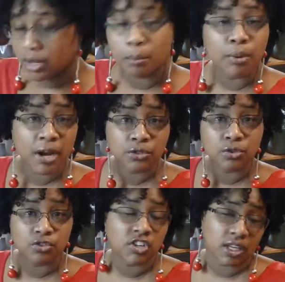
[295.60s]
brown
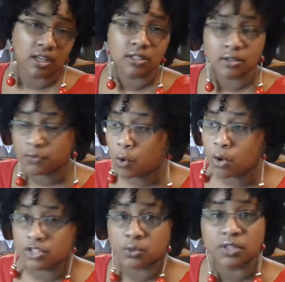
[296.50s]
stew chicken, because of
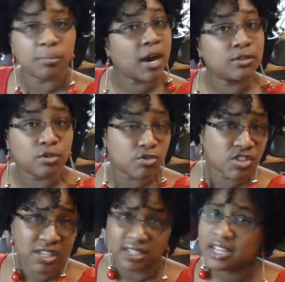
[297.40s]
course with the brown stew
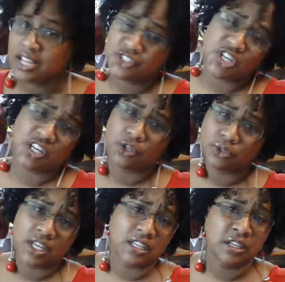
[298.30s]
chicken don't
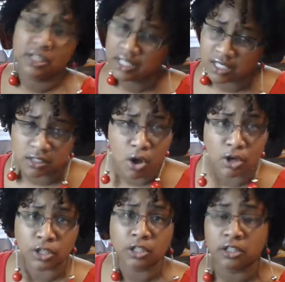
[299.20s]
take nearly as
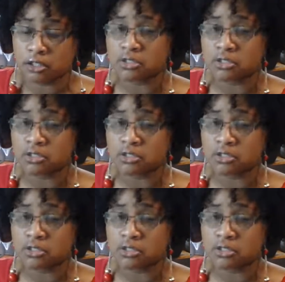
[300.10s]
long to cook,